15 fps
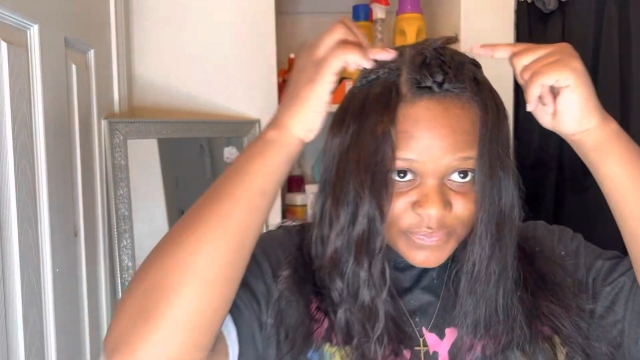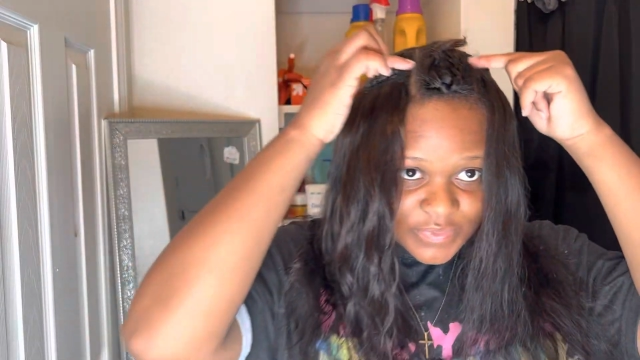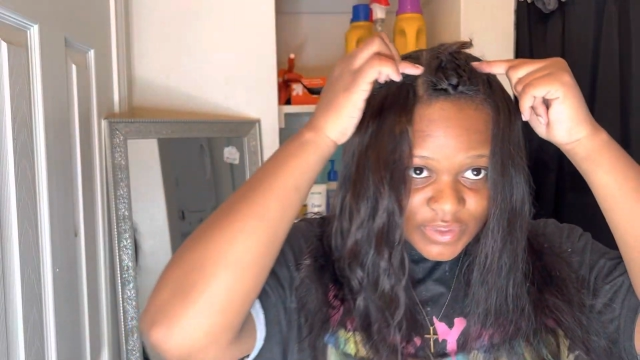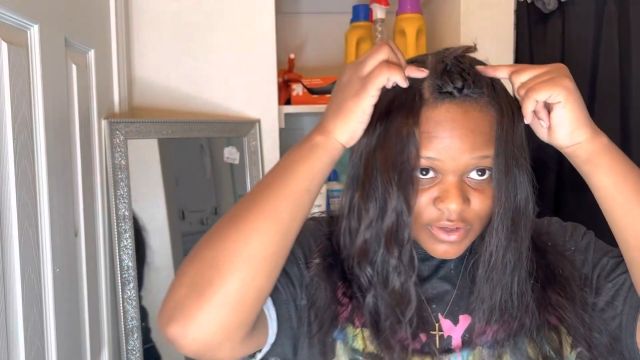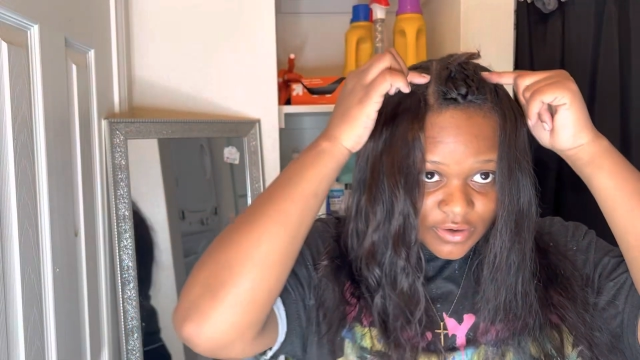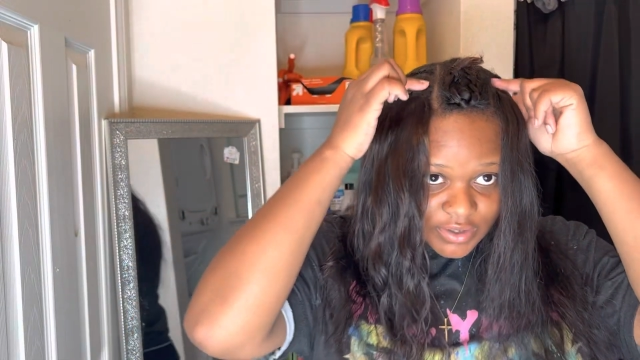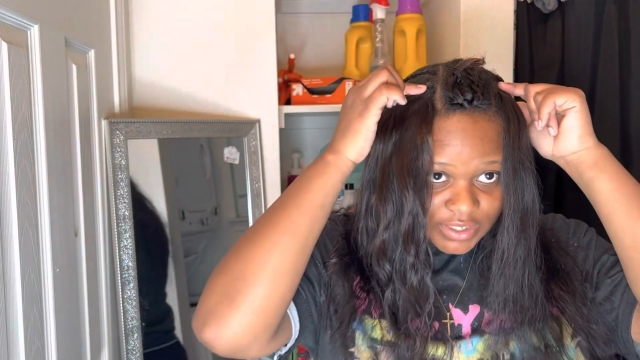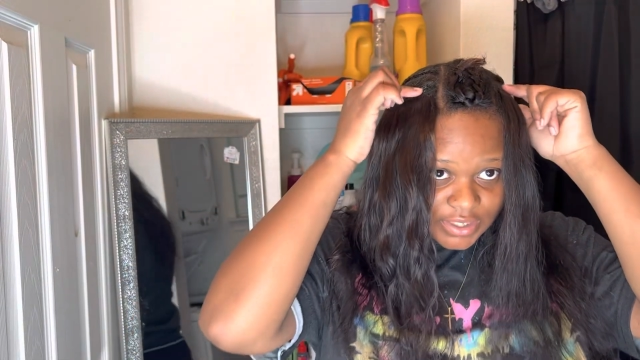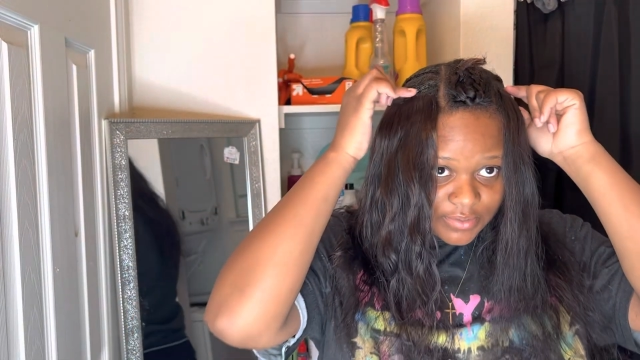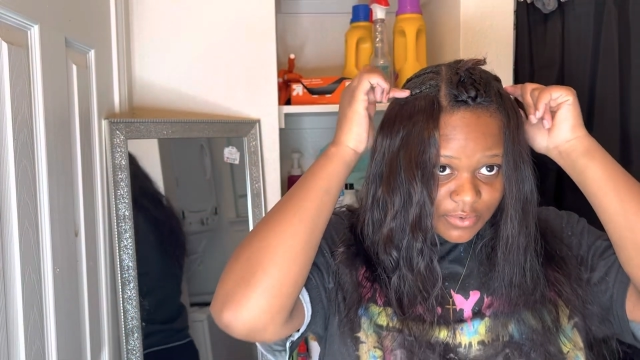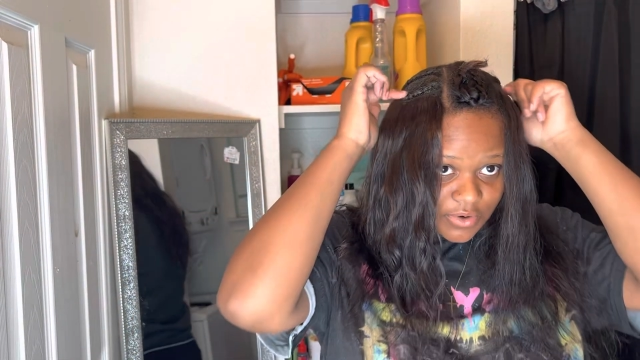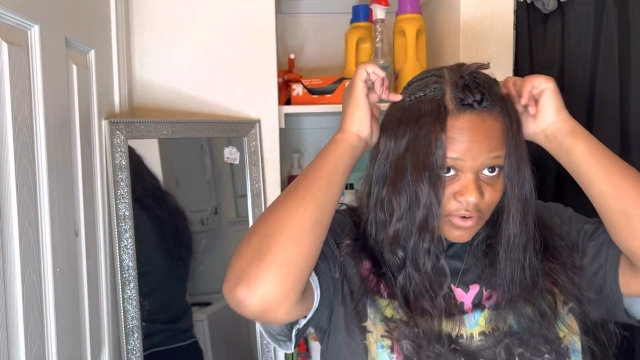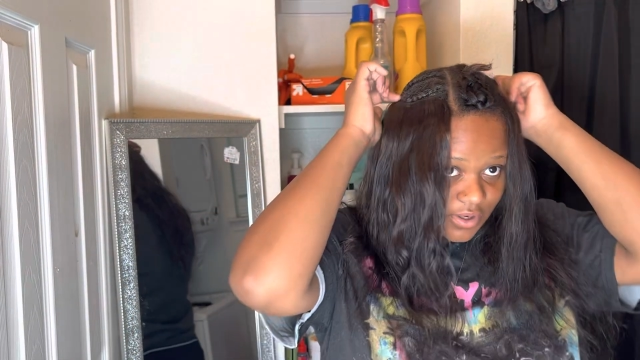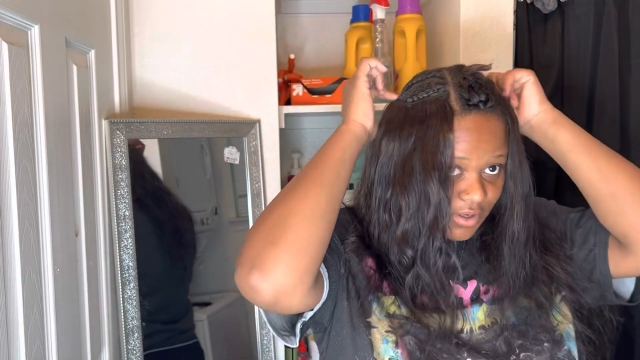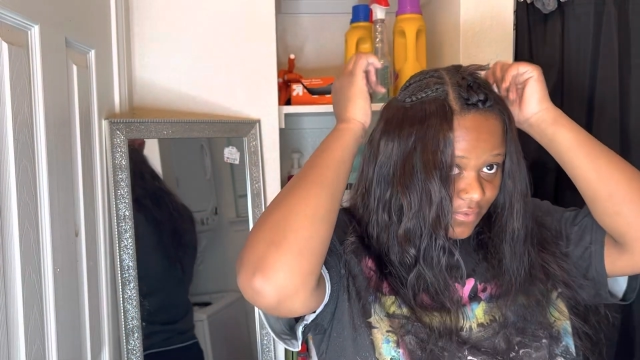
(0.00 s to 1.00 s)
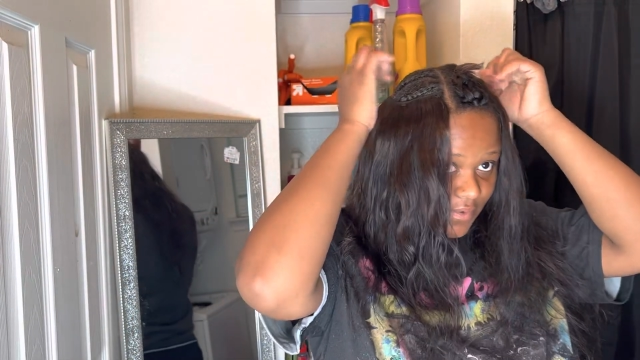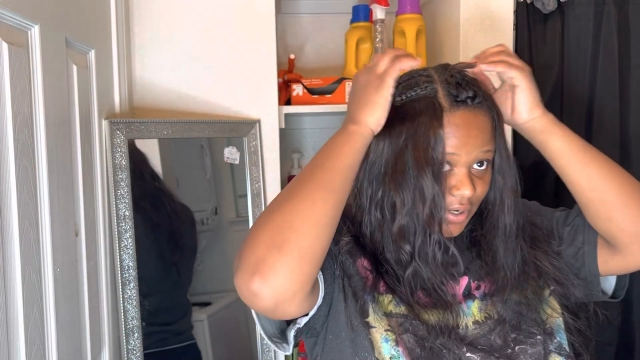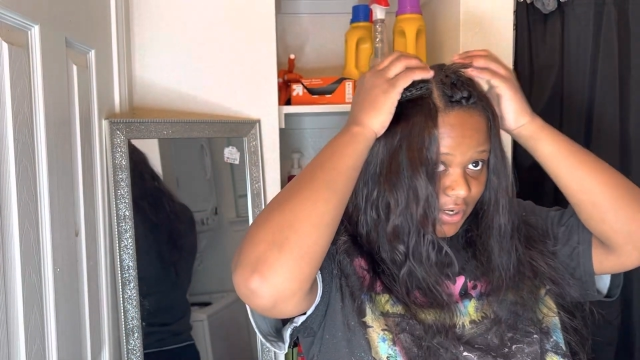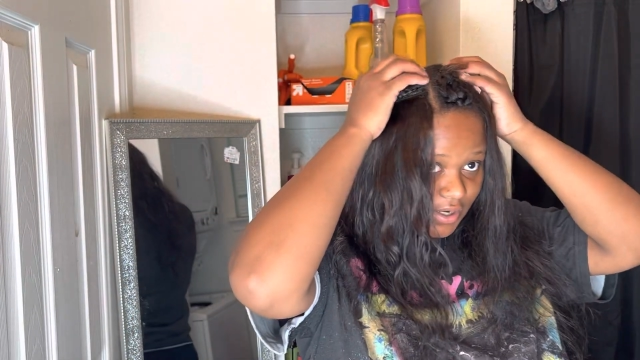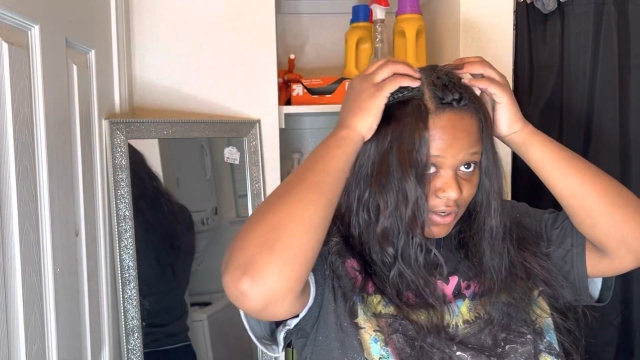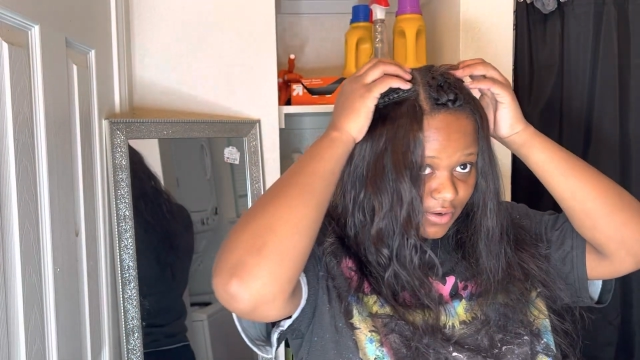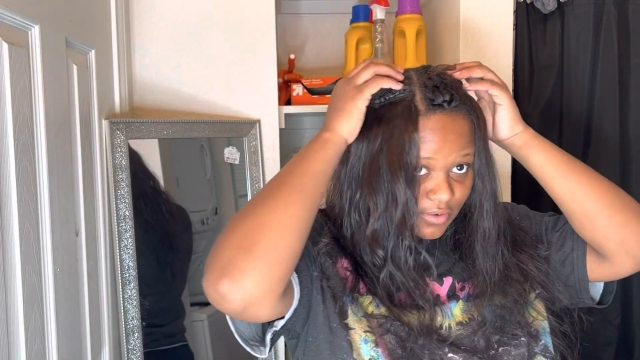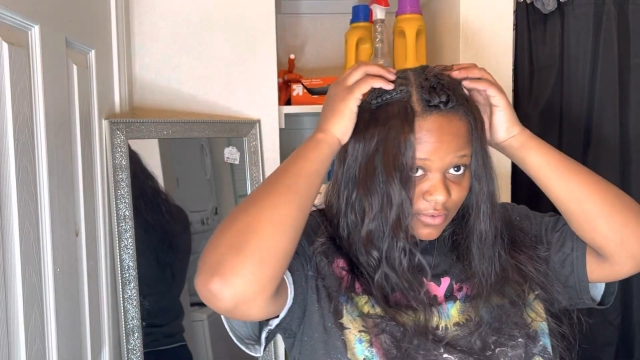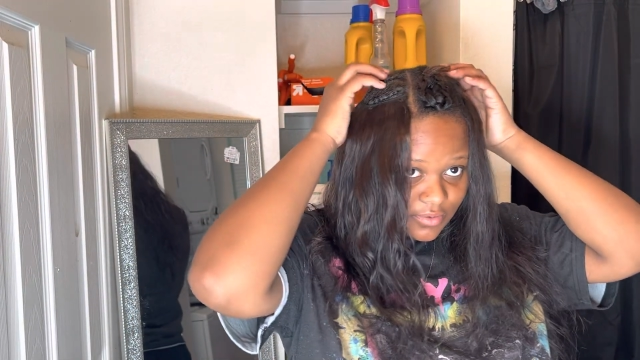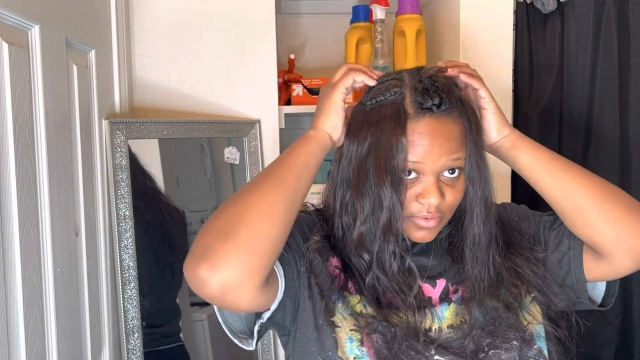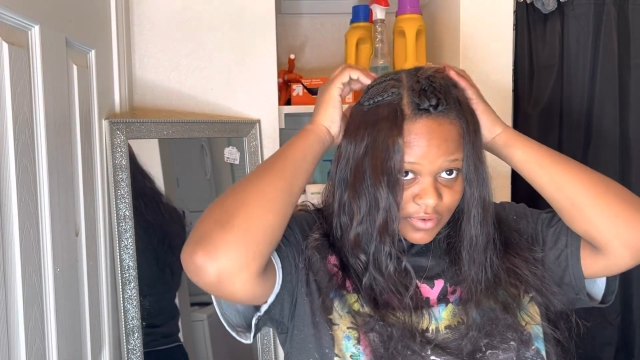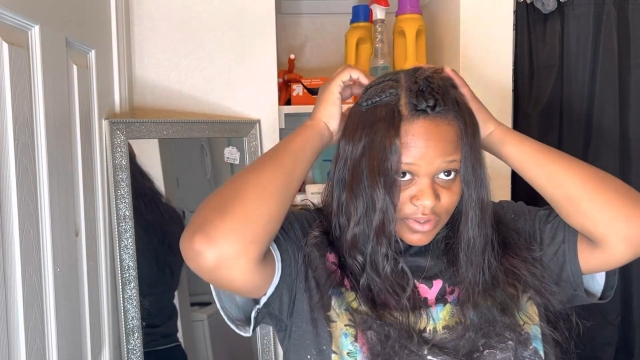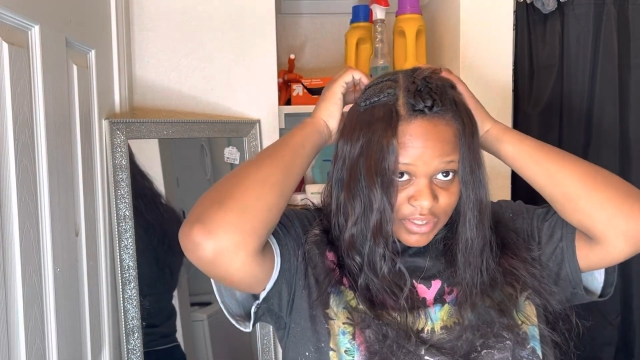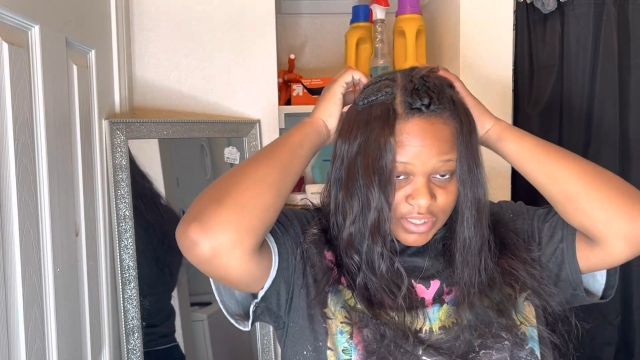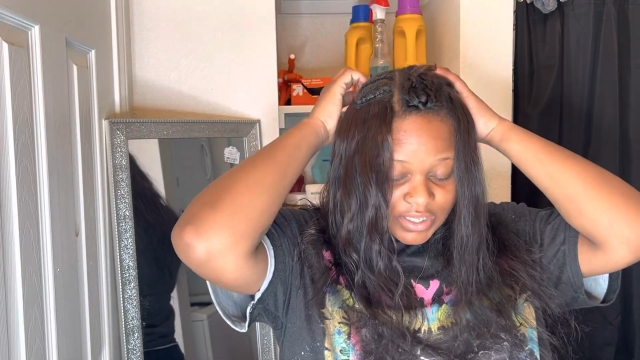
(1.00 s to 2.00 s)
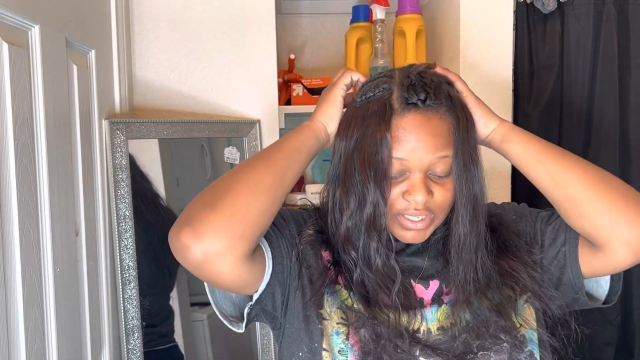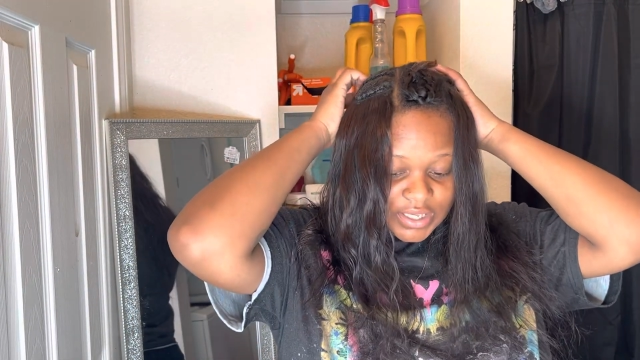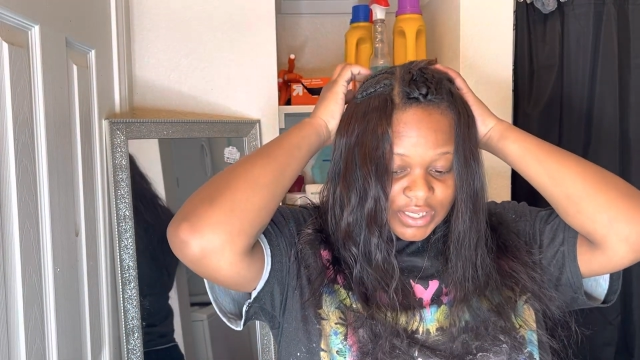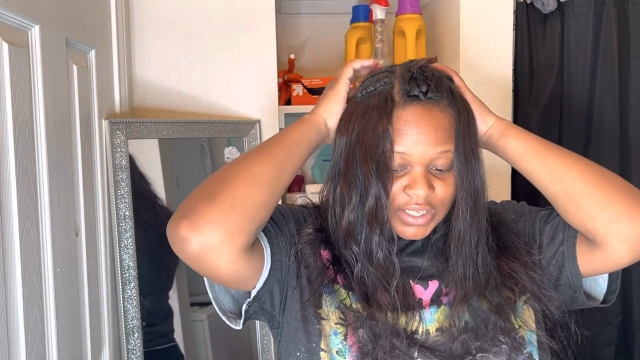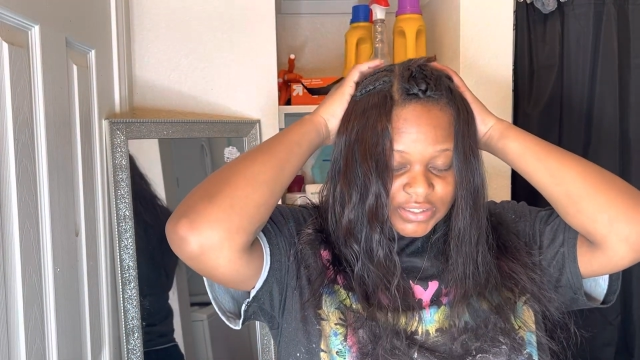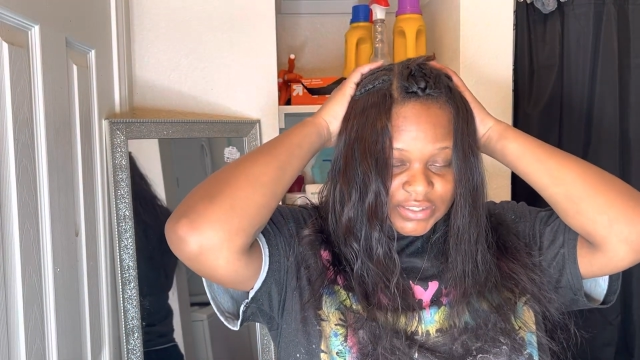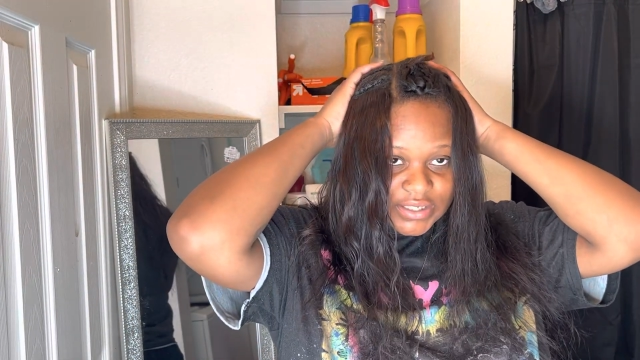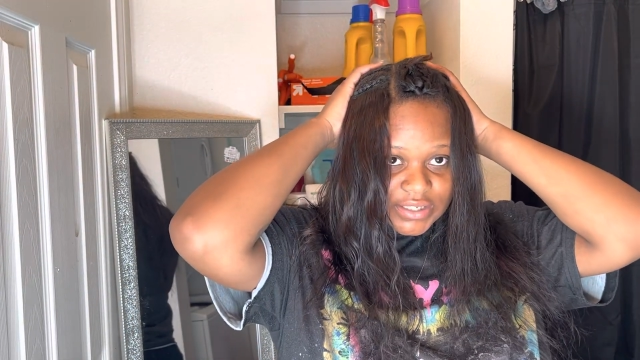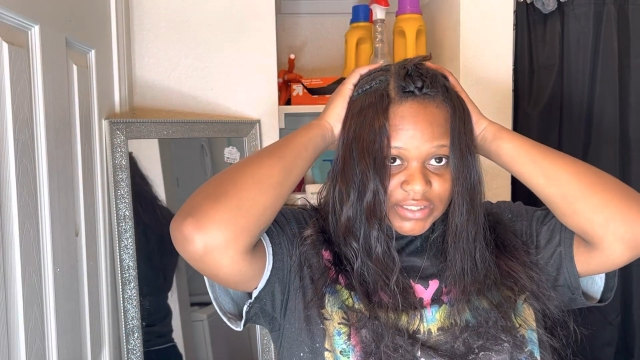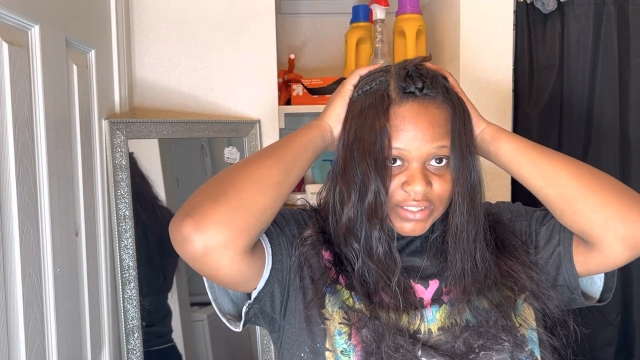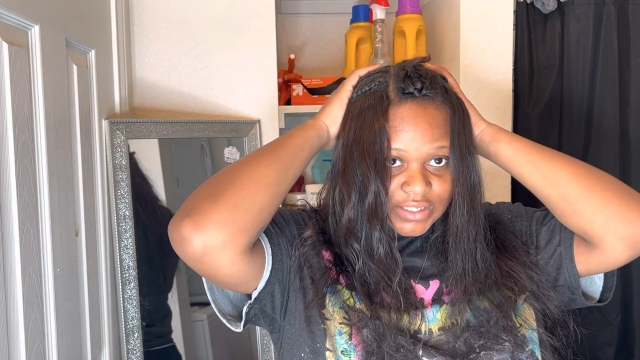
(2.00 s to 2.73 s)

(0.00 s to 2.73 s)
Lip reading: Okay, I'm gonna keep placing those tracks like that,